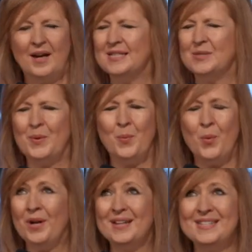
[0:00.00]
I just went,
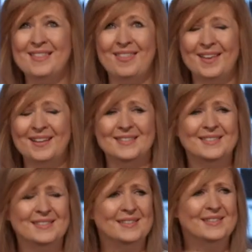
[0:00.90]
What is
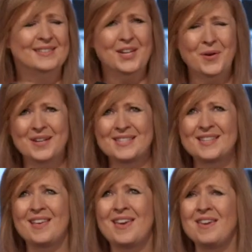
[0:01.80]
this?
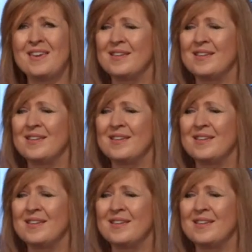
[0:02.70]
Seriously?